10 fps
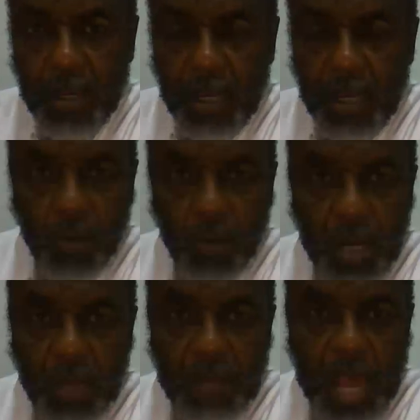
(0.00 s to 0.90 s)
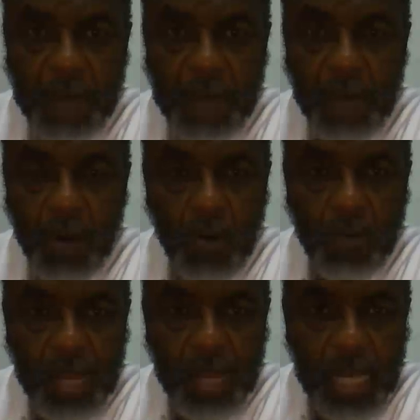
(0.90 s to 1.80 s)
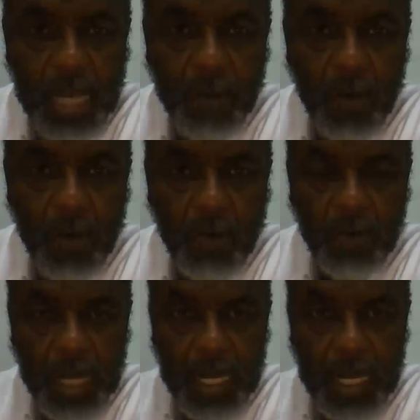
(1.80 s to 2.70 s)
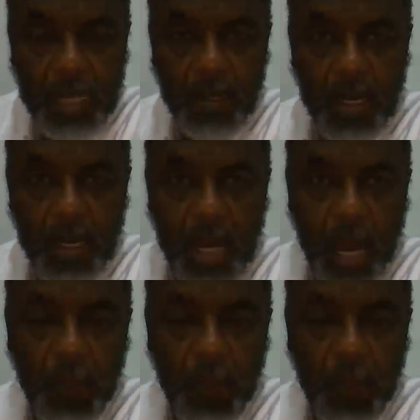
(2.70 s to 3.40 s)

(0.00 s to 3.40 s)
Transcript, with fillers: And we don't even have our own nation, our own land. We got